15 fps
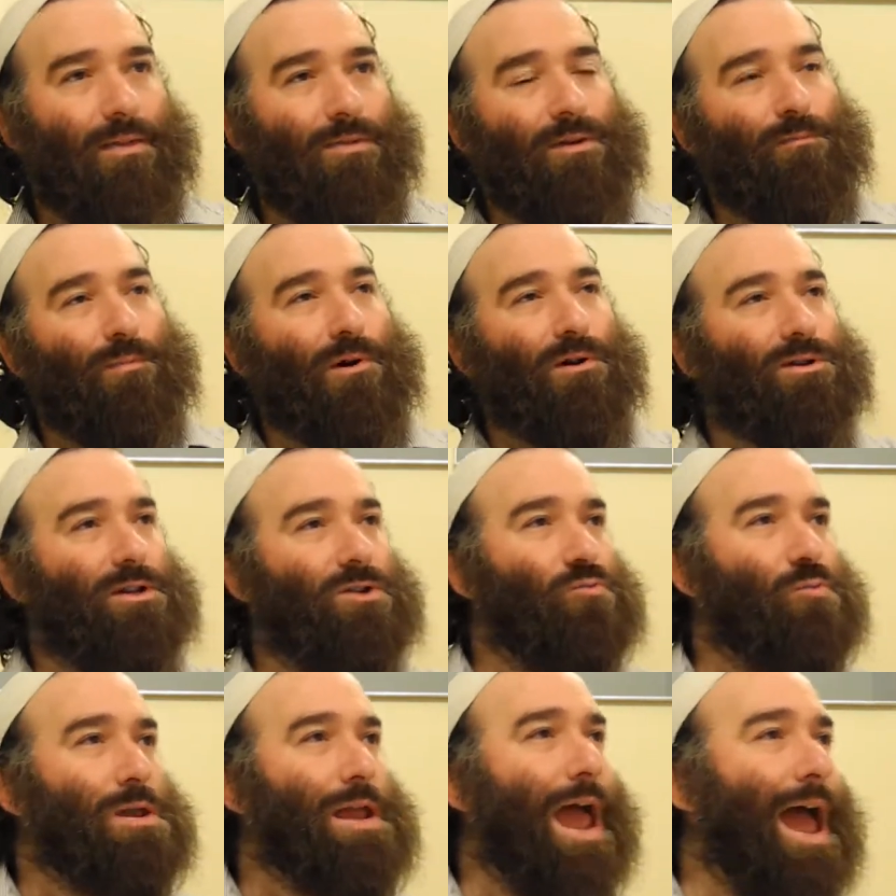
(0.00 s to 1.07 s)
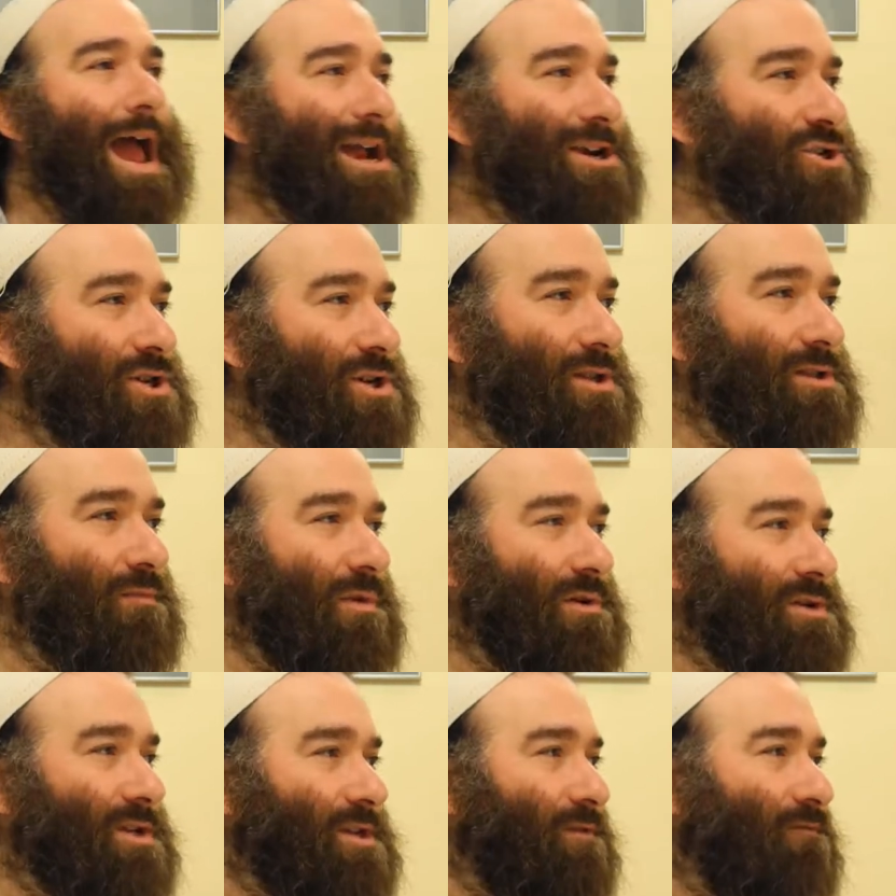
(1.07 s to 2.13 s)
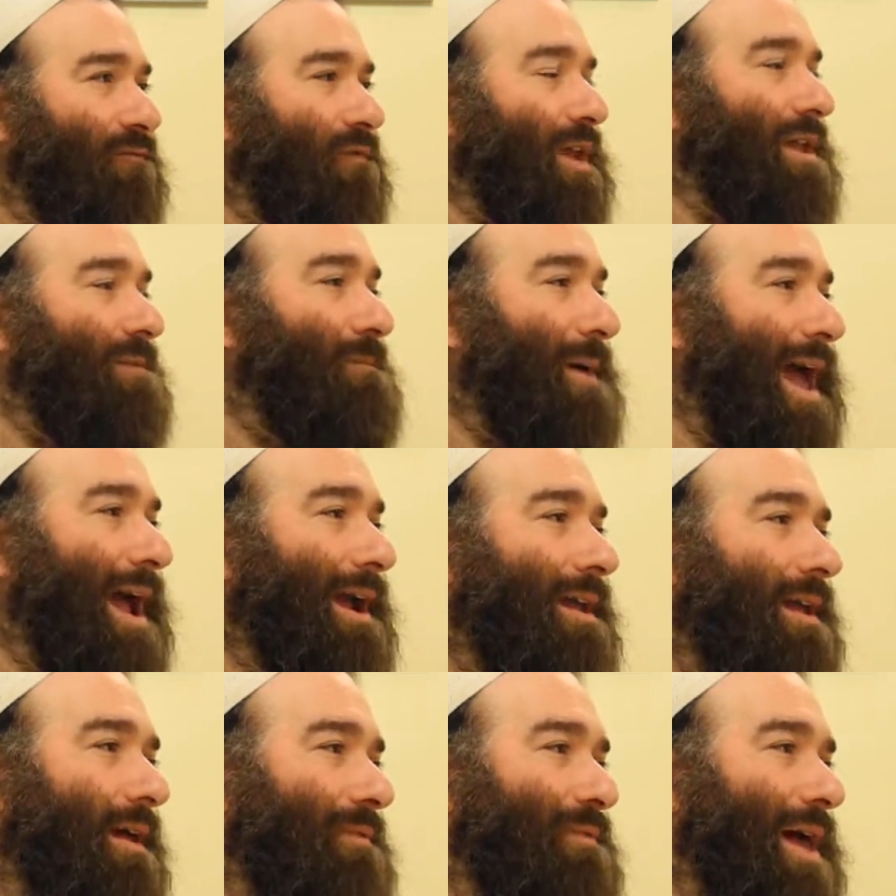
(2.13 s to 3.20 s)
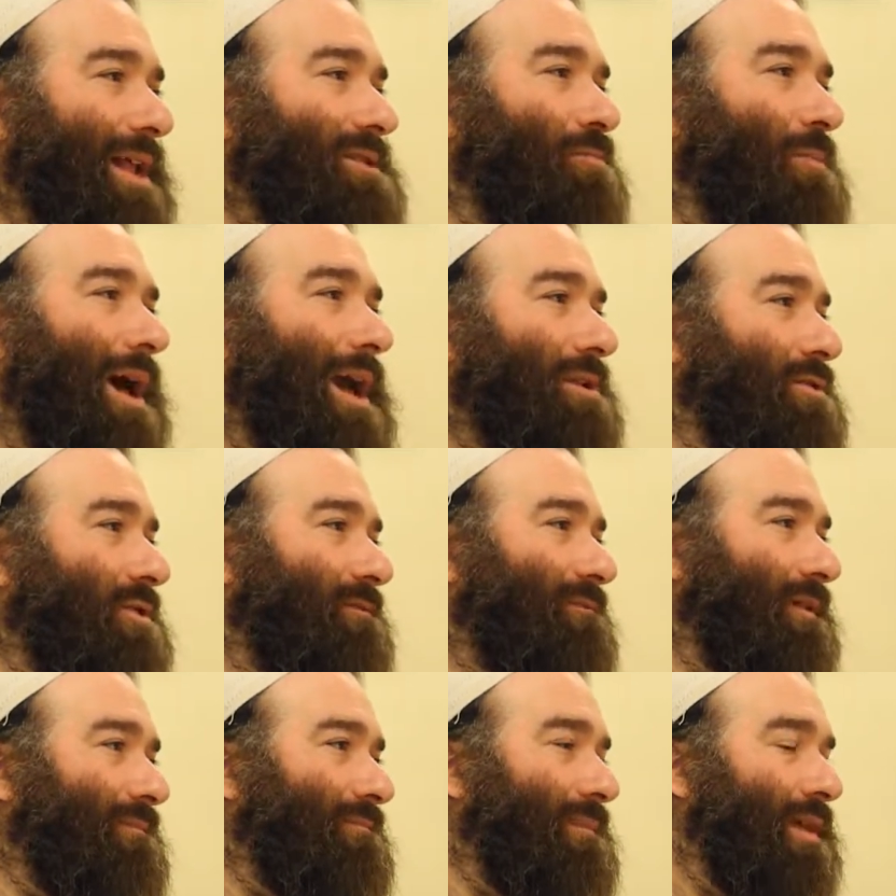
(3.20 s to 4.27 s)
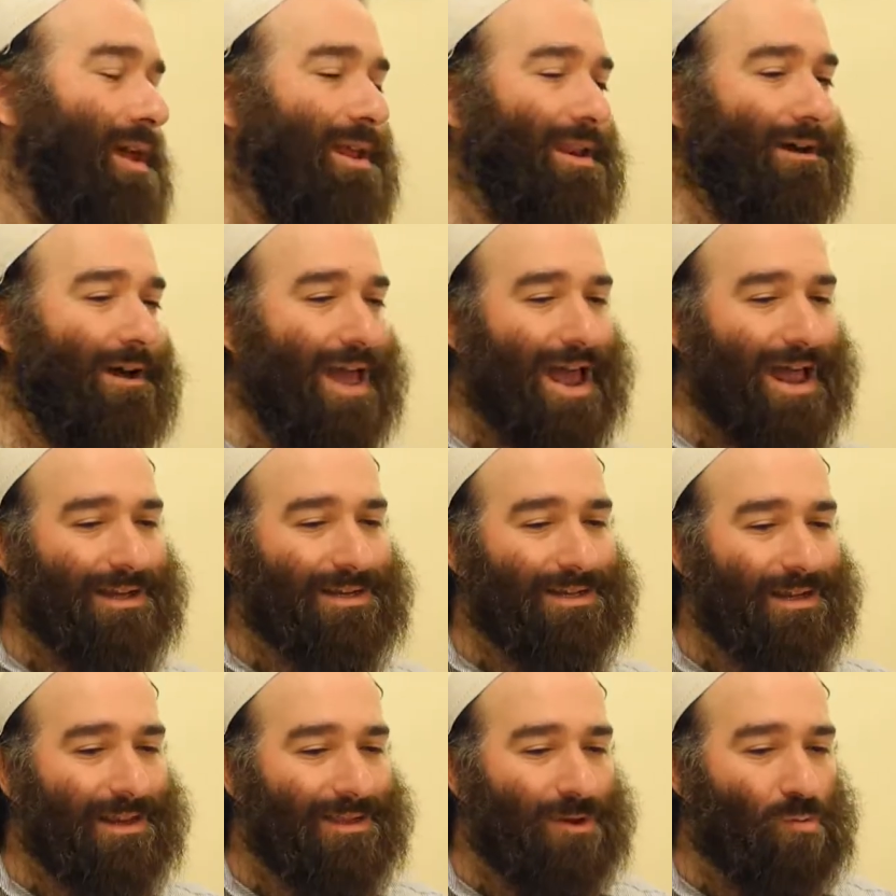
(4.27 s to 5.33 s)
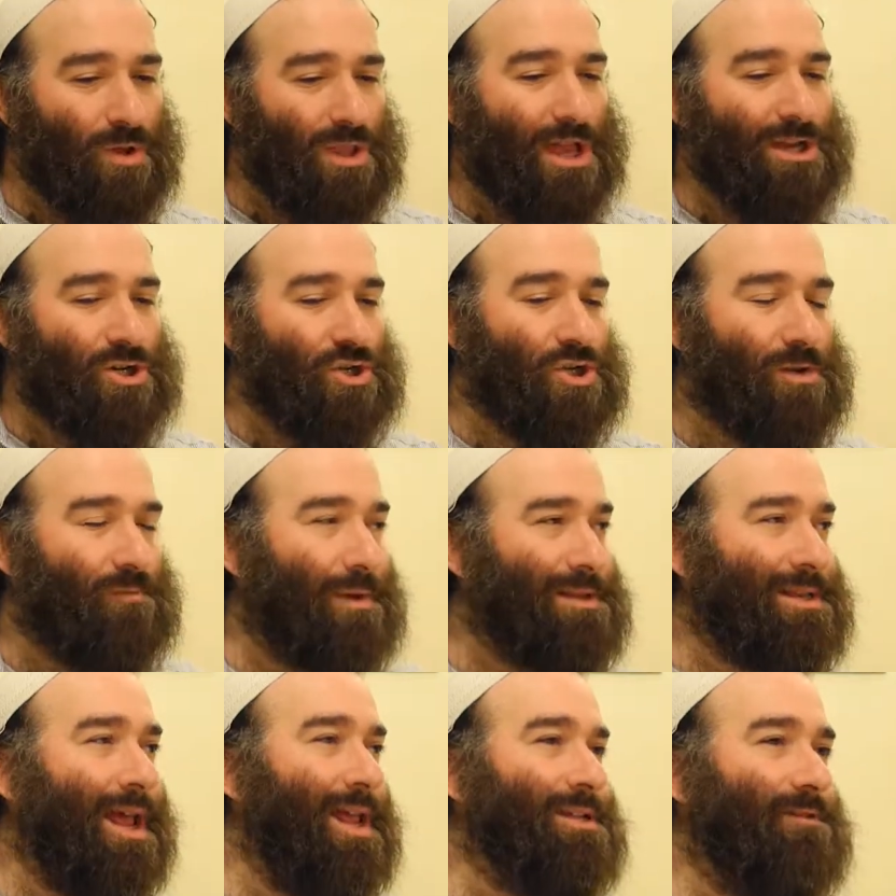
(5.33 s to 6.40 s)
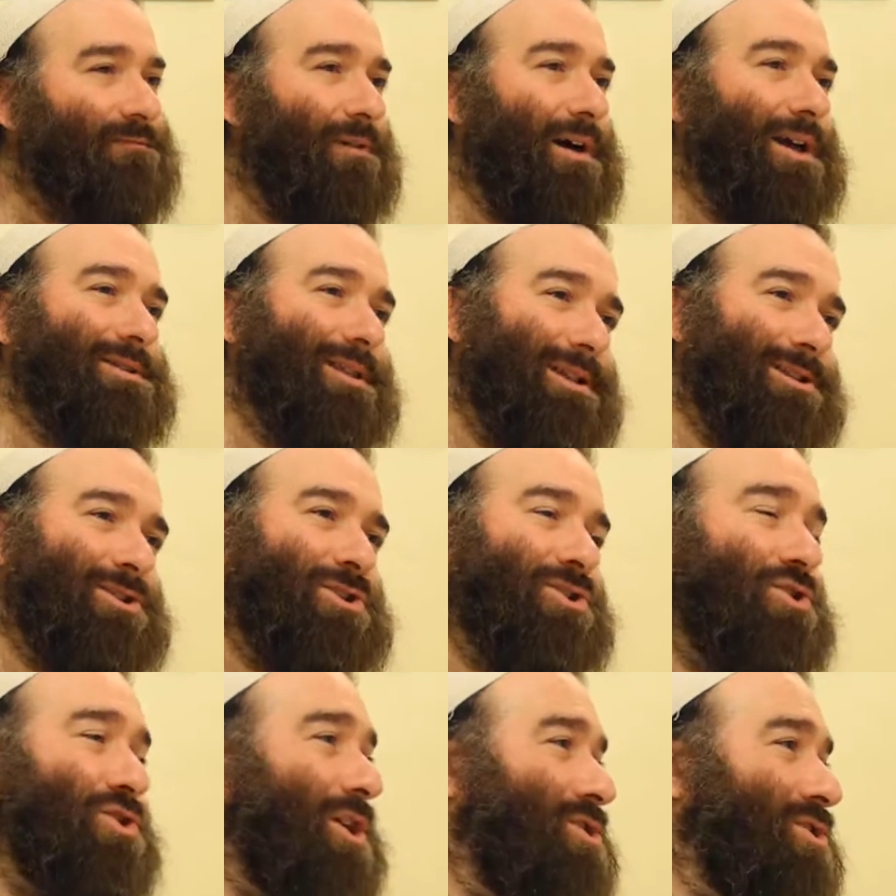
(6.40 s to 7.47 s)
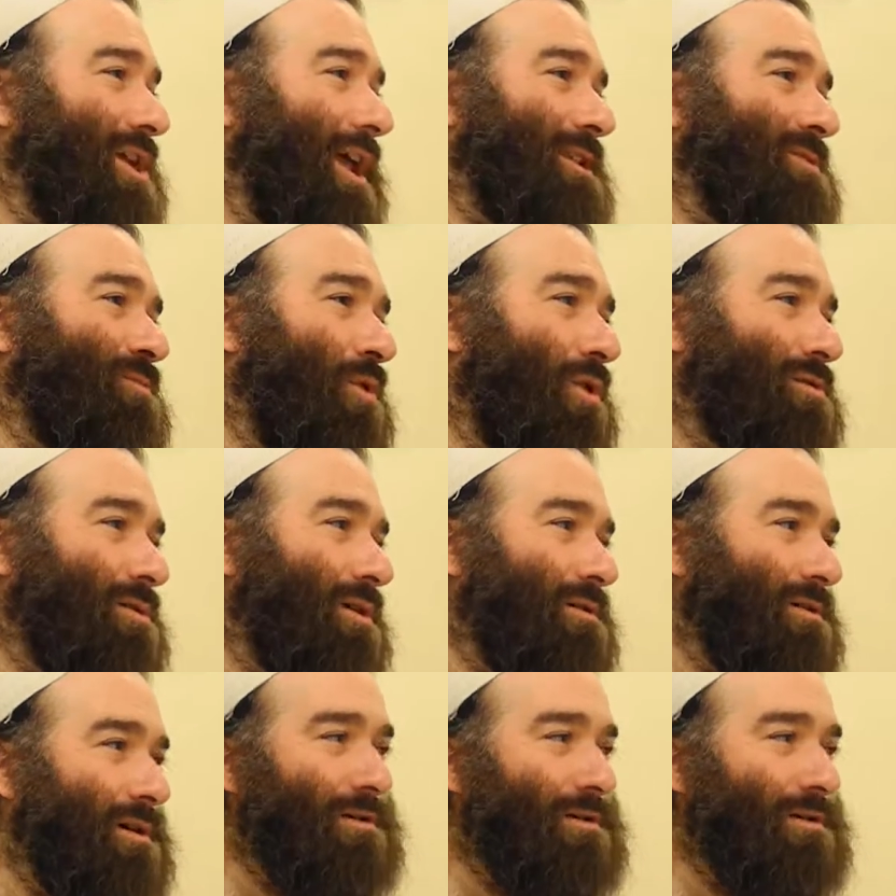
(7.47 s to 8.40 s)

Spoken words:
The person's reaction, the person's feedback, that's my nukvin. Now, as the relationship intensifies, that's just chit-chat, small talk.